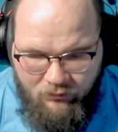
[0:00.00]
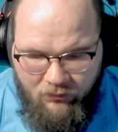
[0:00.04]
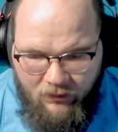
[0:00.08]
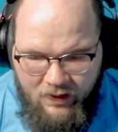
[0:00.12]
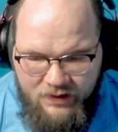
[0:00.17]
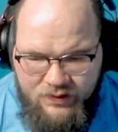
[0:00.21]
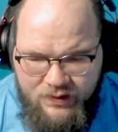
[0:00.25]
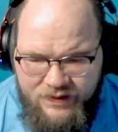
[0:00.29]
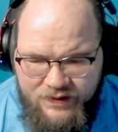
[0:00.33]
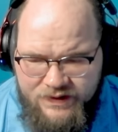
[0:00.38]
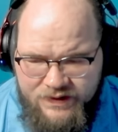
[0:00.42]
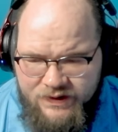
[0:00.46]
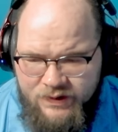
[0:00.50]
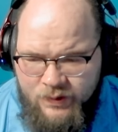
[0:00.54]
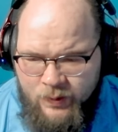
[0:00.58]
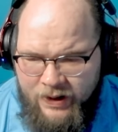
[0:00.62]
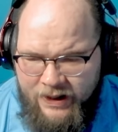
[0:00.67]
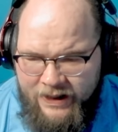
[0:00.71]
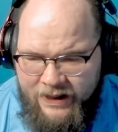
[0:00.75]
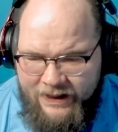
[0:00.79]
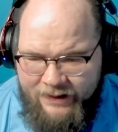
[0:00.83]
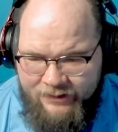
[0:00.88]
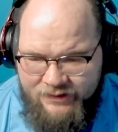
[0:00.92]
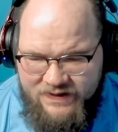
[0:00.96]
So this is
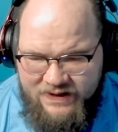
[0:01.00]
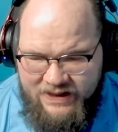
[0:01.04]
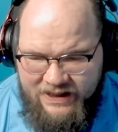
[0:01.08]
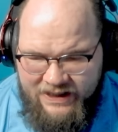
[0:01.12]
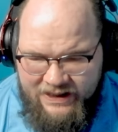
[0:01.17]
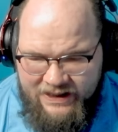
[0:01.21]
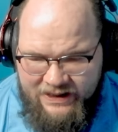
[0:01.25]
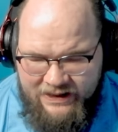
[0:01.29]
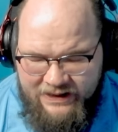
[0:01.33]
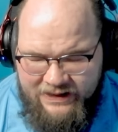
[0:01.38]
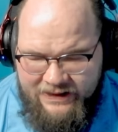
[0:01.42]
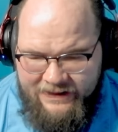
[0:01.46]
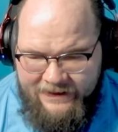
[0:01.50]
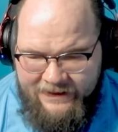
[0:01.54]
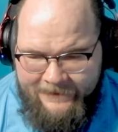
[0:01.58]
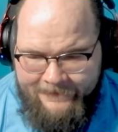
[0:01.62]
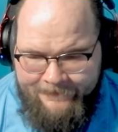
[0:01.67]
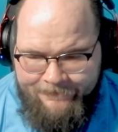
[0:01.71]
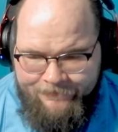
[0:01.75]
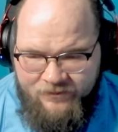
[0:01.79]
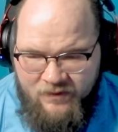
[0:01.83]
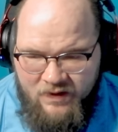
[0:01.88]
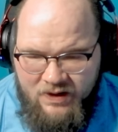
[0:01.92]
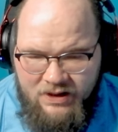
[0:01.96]
why I was saying
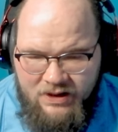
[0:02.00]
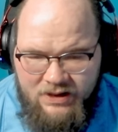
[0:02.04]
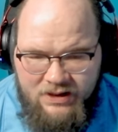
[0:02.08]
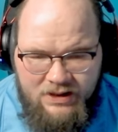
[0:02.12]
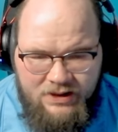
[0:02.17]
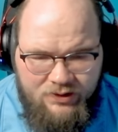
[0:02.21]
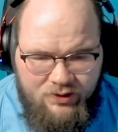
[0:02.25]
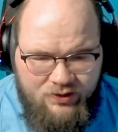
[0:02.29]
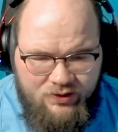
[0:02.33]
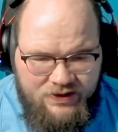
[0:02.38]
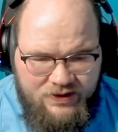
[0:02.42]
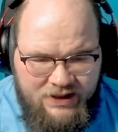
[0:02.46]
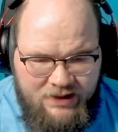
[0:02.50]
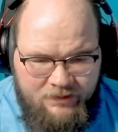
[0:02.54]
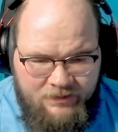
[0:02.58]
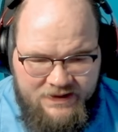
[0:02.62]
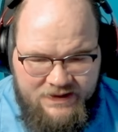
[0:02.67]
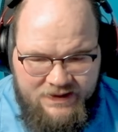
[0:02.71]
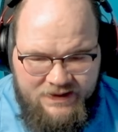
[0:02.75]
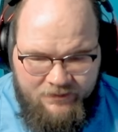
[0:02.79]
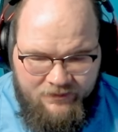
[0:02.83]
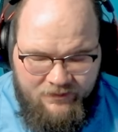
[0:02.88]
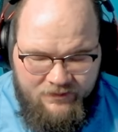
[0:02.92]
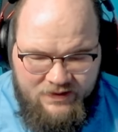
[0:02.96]
there's going to be
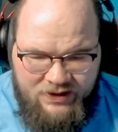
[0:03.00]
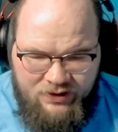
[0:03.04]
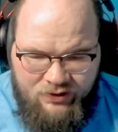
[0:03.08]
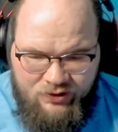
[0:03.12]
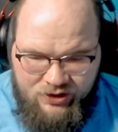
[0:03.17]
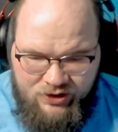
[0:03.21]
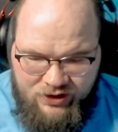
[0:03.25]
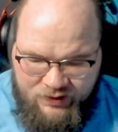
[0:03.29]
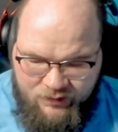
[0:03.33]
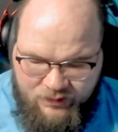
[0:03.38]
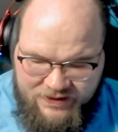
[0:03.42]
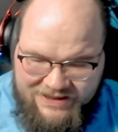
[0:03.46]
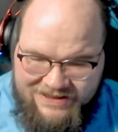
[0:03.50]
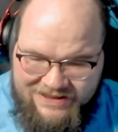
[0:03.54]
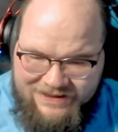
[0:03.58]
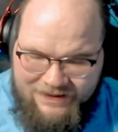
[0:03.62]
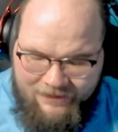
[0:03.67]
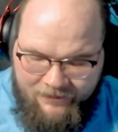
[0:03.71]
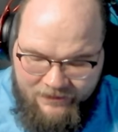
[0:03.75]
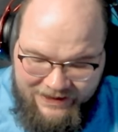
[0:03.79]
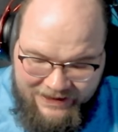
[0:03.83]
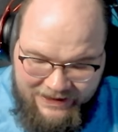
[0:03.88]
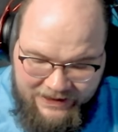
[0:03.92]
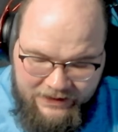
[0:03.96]
some synergies with
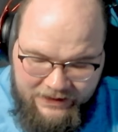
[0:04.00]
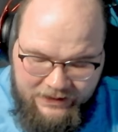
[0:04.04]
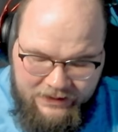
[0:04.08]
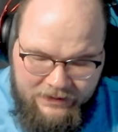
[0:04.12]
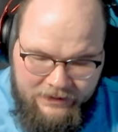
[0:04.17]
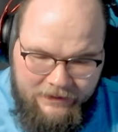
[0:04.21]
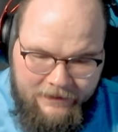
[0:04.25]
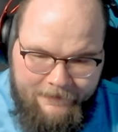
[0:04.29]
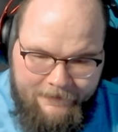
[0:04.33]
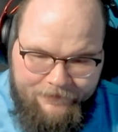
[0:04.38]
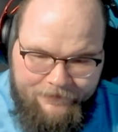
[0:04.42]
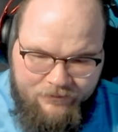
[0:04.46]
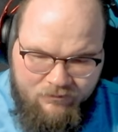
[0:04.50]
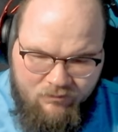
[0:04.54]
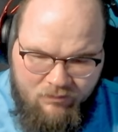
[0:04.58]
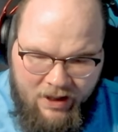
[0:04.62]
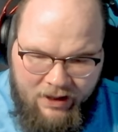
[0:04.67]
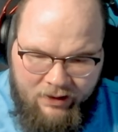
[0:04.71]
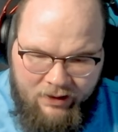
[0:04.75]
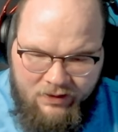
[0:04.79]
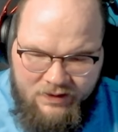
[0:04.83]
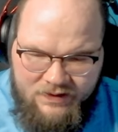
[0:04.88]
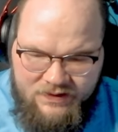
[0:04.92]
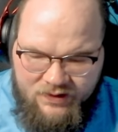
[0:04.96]
summoning
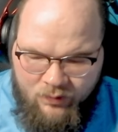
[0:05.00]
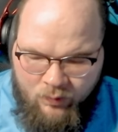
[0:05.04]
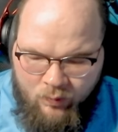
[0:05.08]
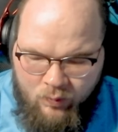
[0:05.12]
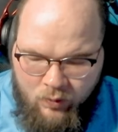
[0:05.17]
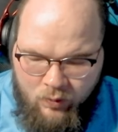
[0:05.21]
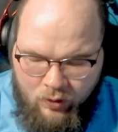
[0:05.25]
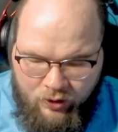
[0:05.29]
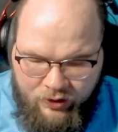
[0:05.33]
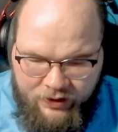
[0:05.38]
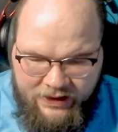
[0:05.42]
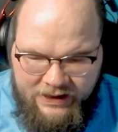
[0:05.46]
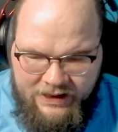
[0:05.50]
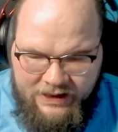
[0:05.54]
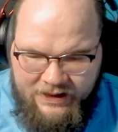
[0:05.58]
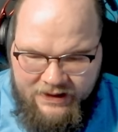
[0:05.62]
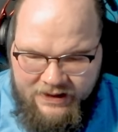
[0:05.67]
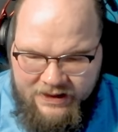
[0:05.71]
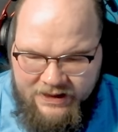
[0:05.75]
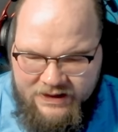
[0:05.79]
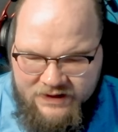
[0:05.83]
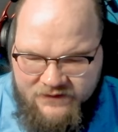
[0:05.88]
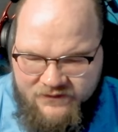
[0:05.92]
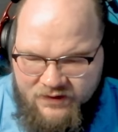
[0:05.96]
pirates. The wording, I
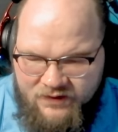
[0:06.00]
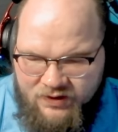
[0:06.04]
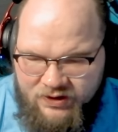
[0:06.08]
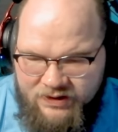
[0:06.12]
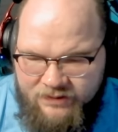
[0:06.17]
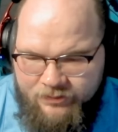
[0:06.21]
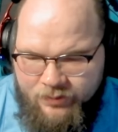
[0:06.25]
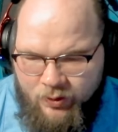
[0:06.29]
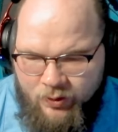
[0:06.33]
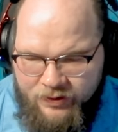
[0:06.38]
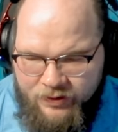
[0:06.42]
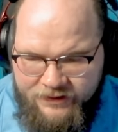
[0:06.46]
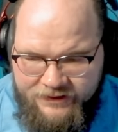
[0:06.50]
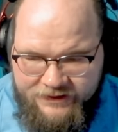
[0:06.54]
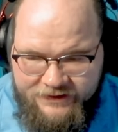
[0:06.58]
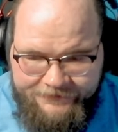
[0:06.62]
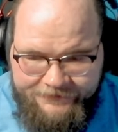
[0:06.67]
think, is very important.